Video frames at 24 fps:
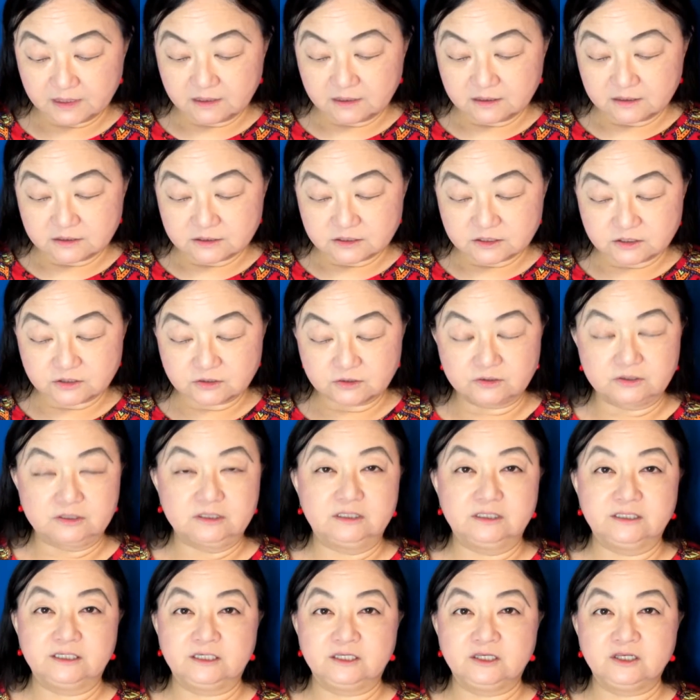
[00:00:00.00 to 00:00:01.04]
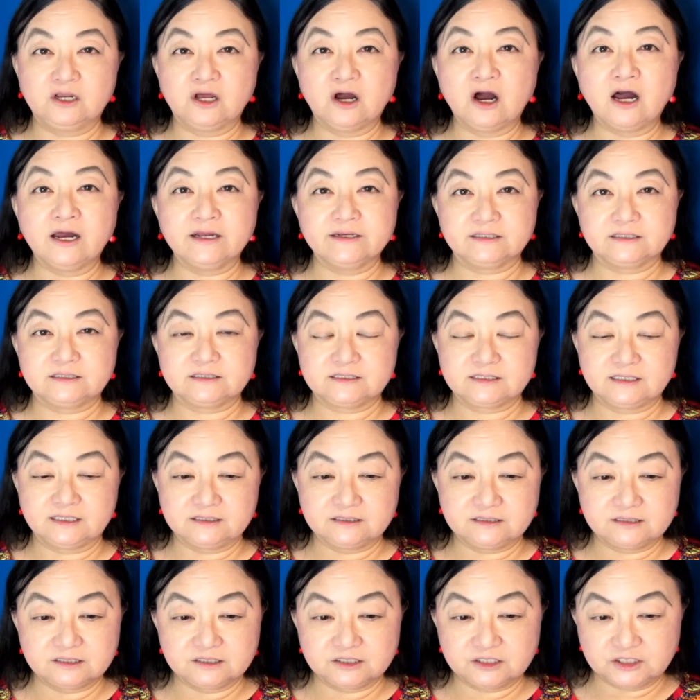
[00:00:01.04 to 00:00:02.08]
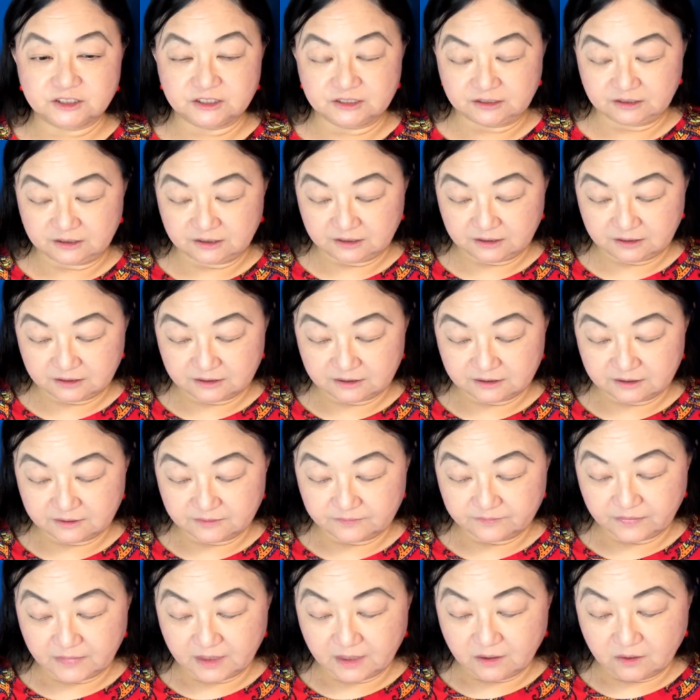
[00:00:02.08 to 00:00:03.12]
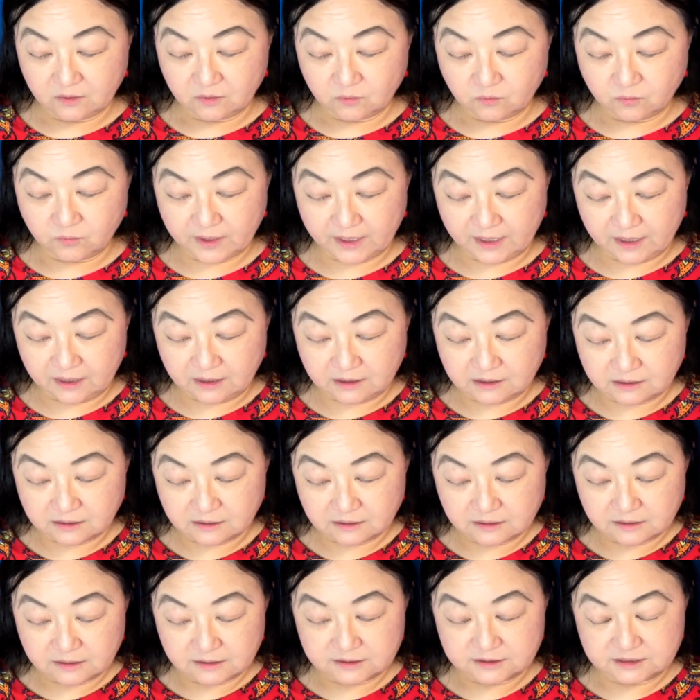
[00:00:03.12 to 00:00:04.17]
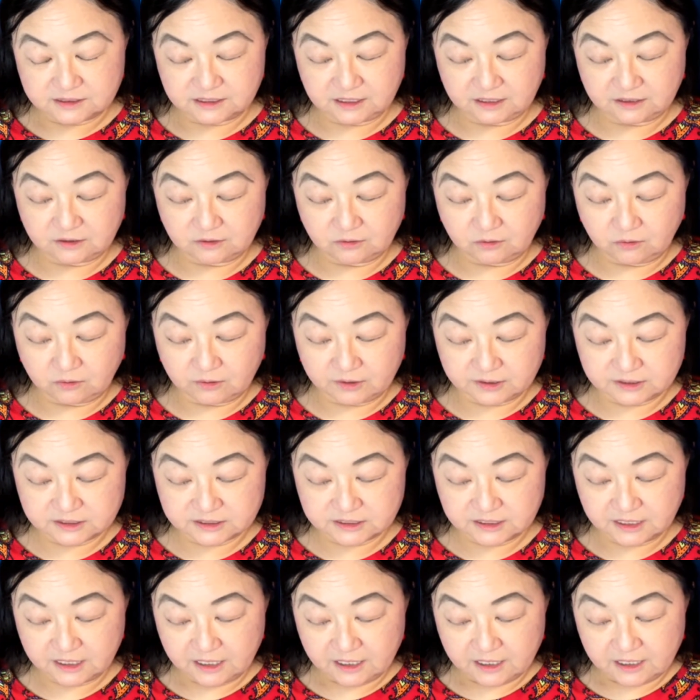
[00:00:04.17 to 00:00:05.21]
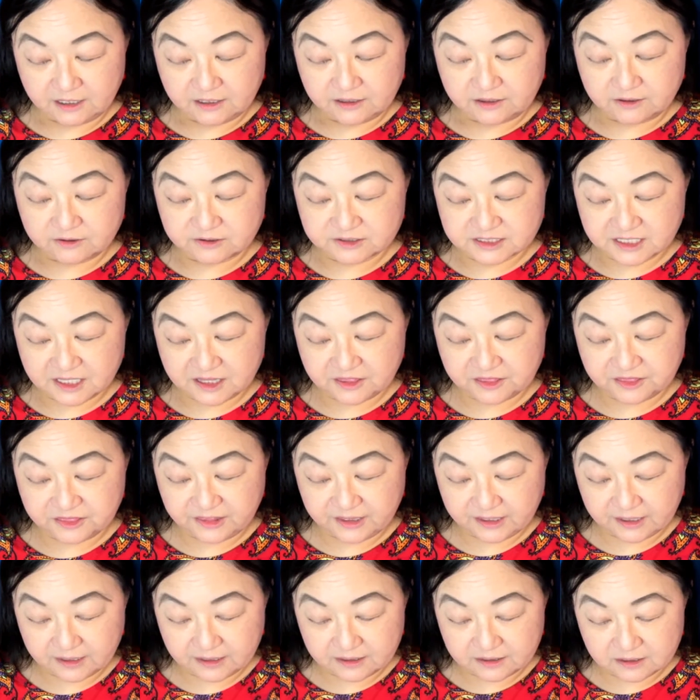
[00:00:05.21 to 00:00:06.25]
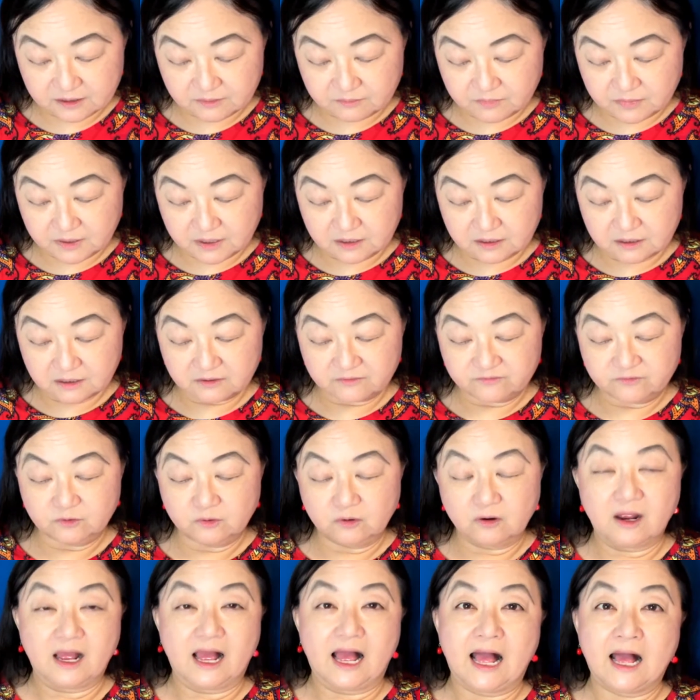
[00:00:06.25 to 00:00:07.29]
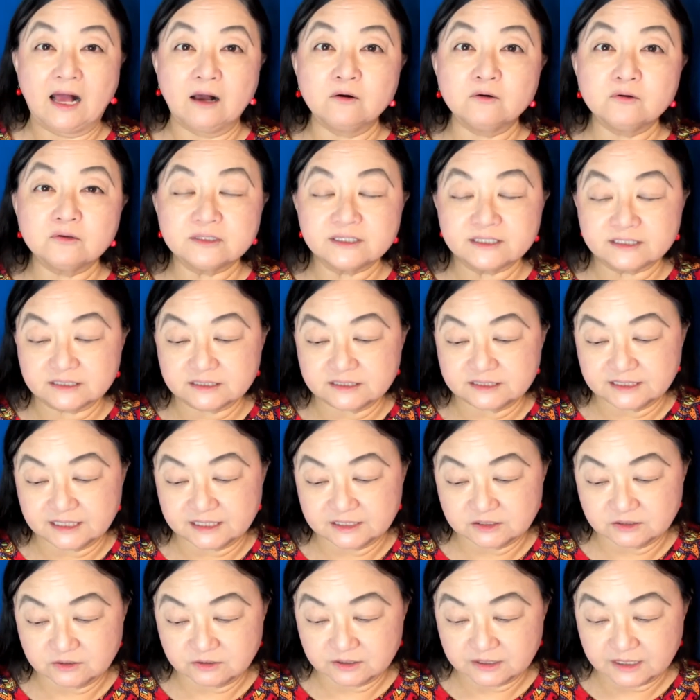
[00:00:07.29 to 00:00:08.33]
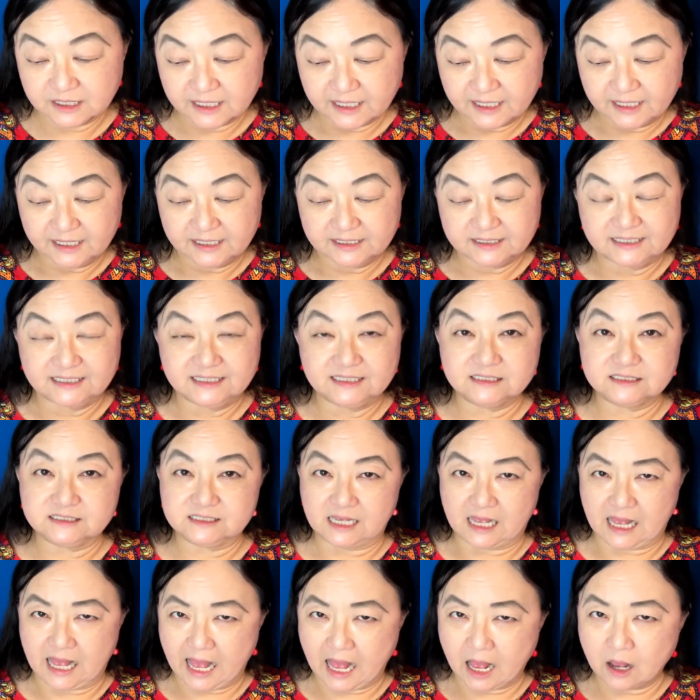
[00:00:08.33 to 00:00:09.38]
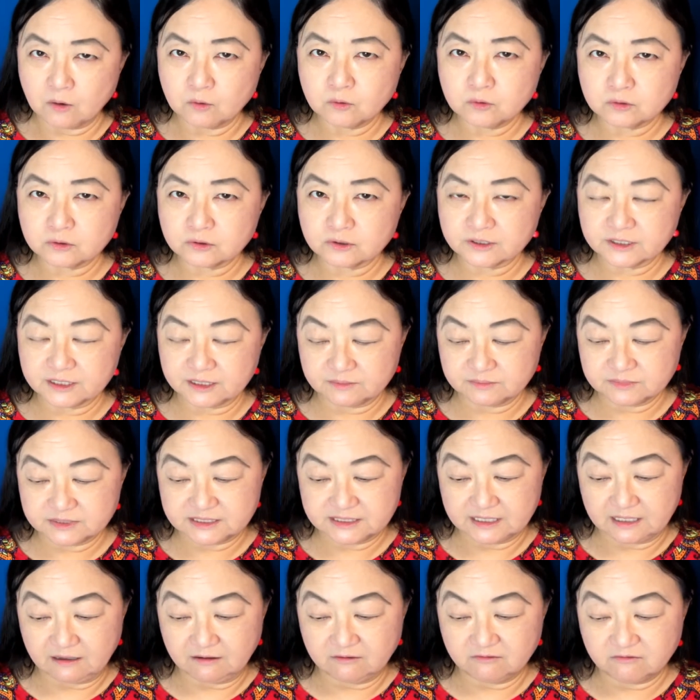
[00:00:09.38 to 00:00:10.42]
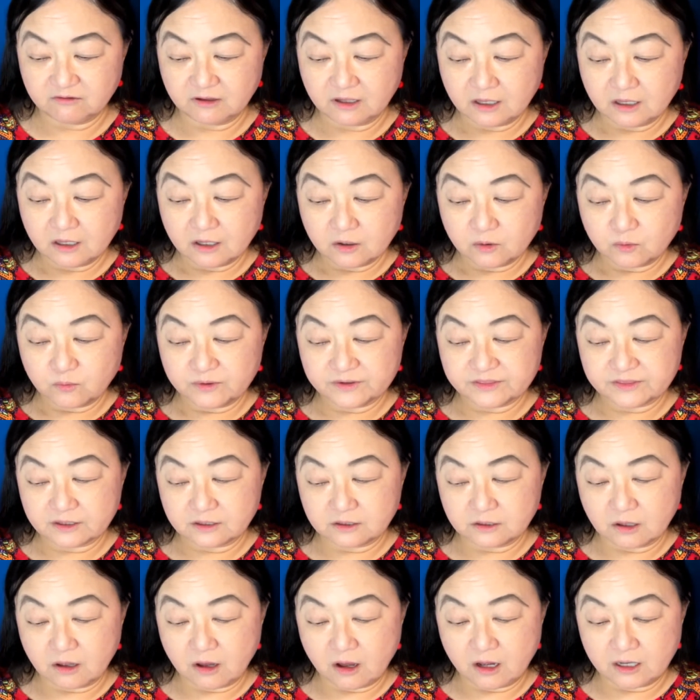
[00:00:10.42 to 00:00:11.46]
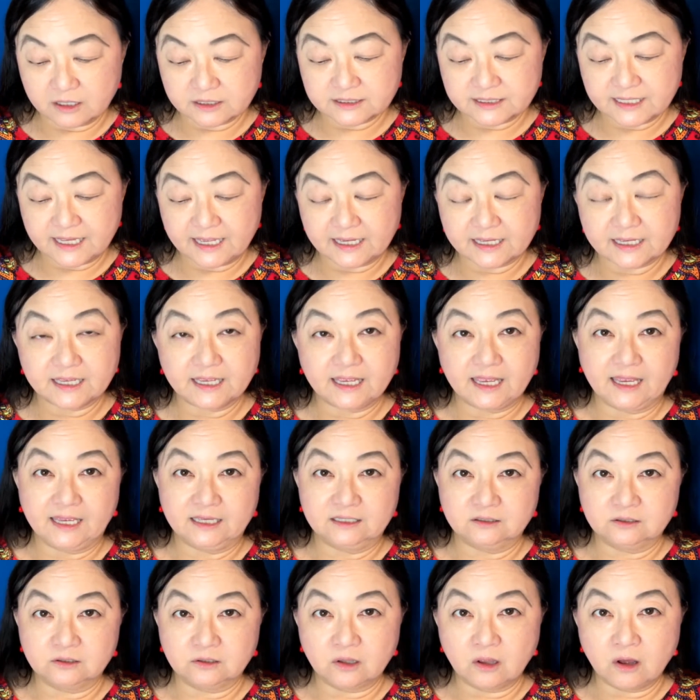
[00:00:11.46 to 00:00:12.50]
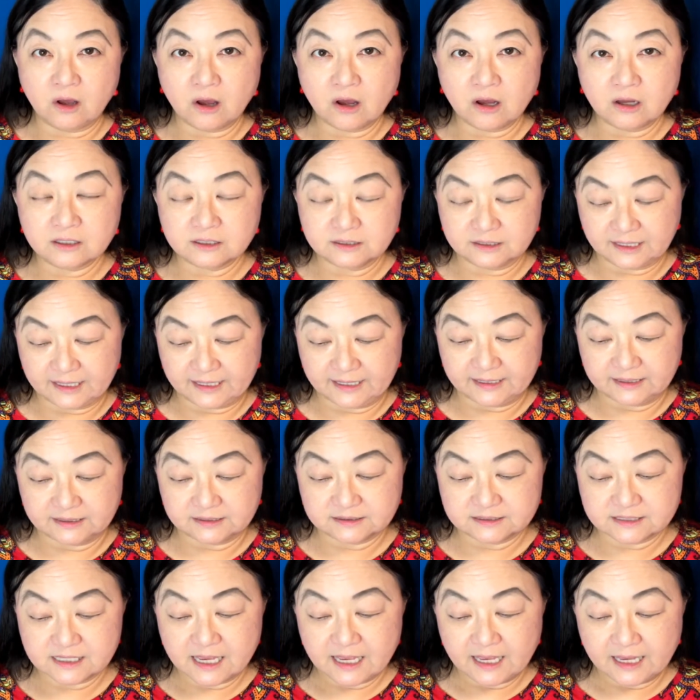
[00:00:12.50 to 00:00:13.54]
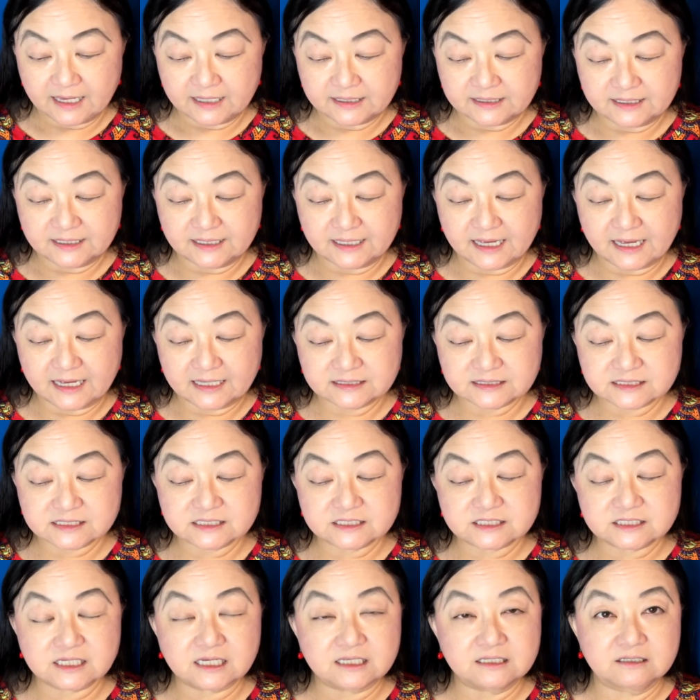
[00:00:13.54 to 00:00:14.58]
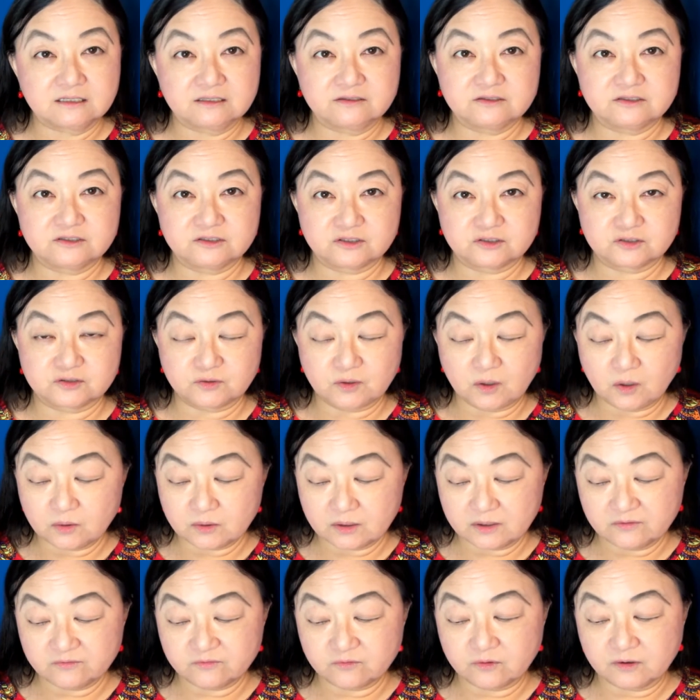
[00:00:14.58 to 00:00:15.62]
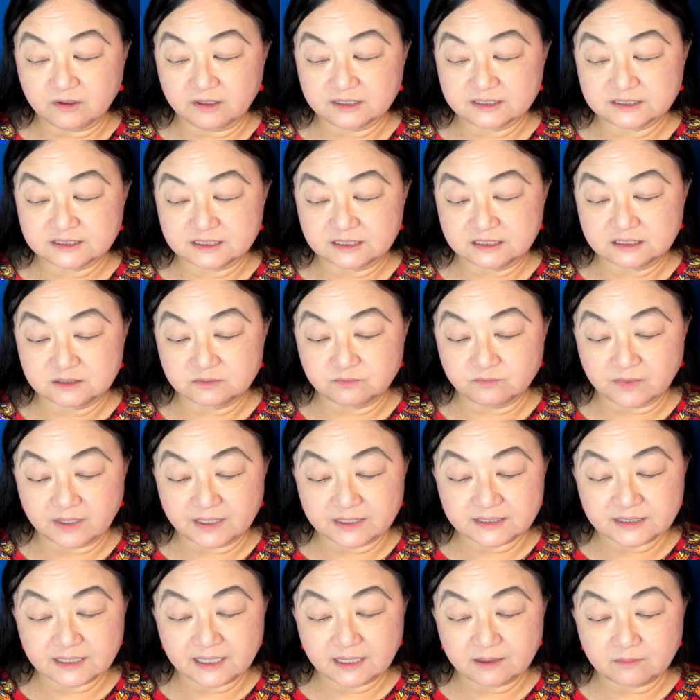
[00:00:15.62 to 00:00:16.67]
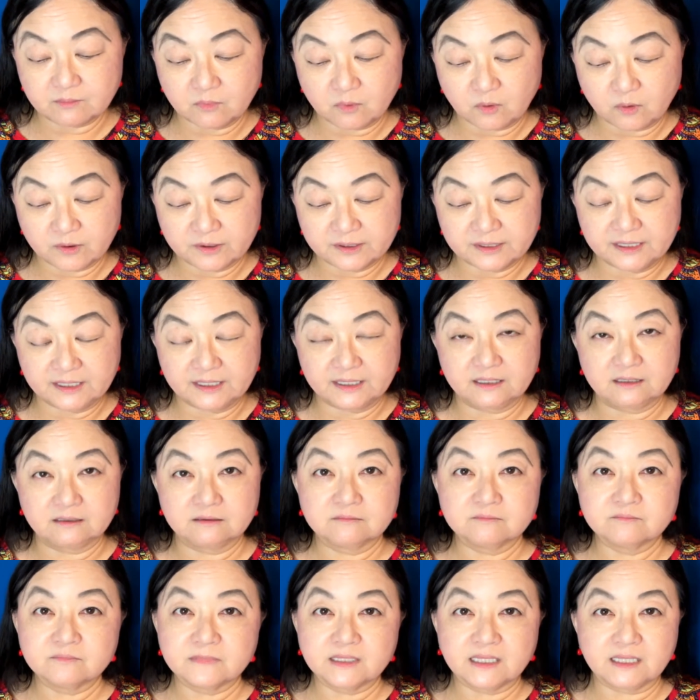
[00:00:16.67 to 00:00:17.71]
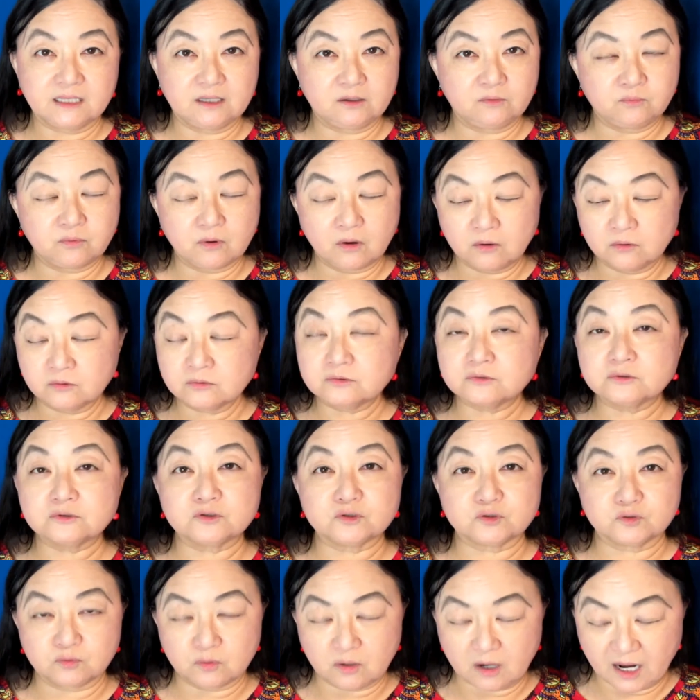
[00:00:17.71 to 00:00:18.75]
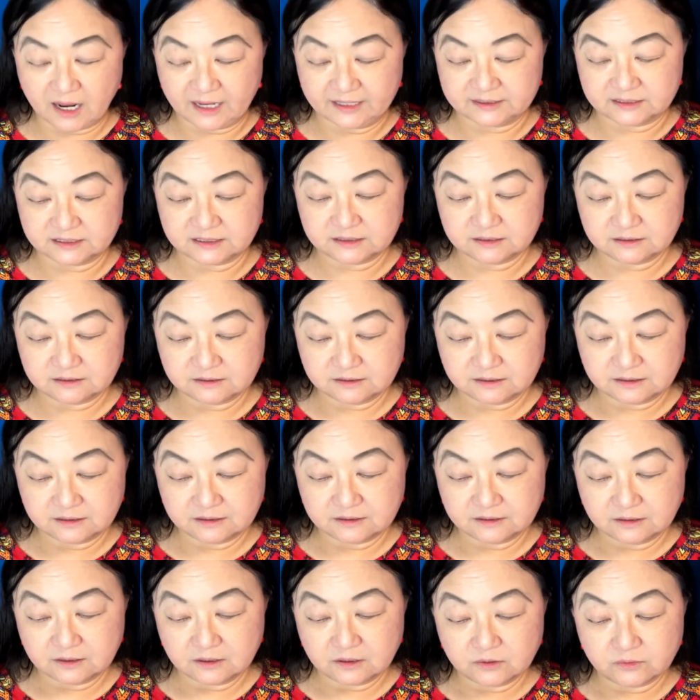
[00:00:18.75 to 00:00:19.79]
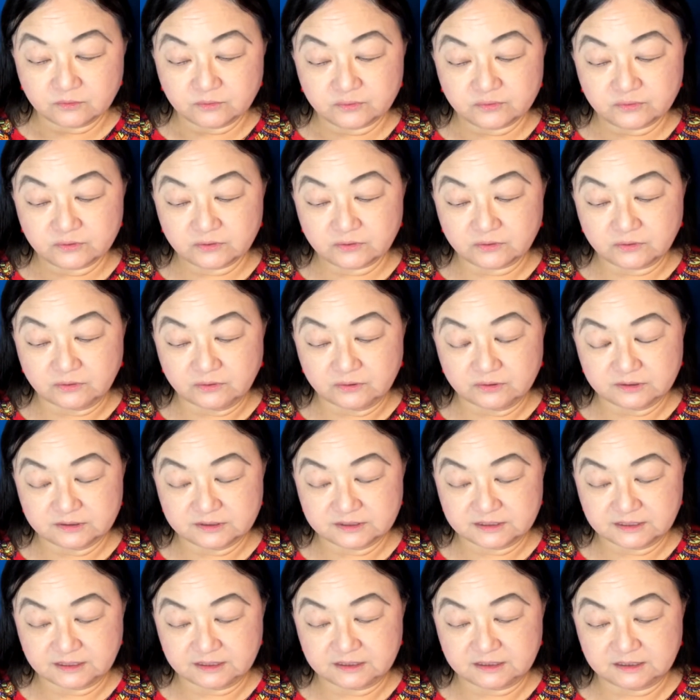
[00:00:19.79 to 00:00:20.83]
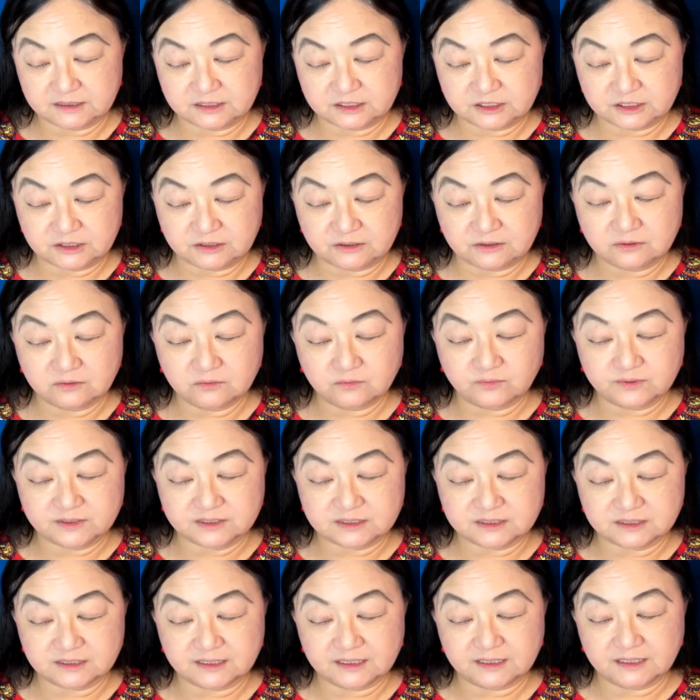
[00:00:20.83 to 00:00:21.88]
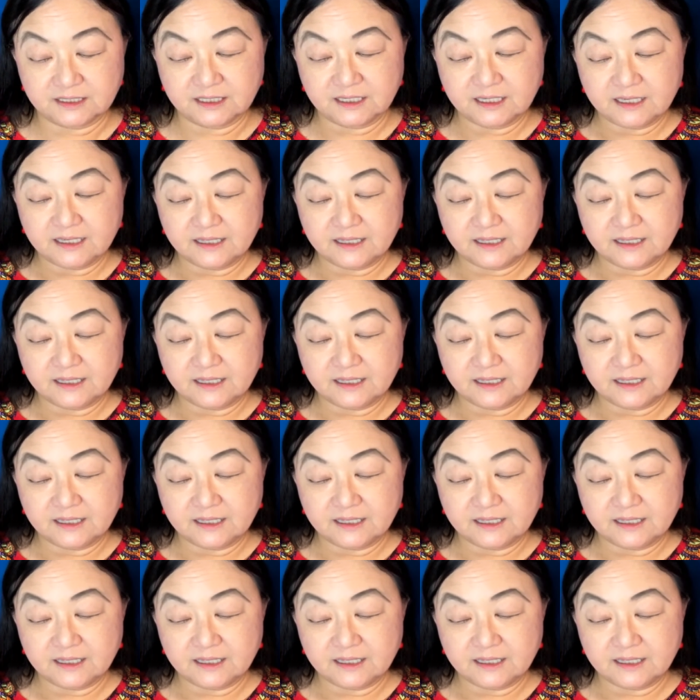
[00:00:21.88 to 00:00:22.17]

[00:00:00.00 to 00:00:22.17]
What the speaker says: Certainly not, said the Jinn. Well, said the horse, there's a thing in the middle of your howling desert, and he's a howler himself, with a long neck and long legs, and he hasn't done a stroke of work since Monday morning. he won't trot. Whew, said the Djinn, whistling.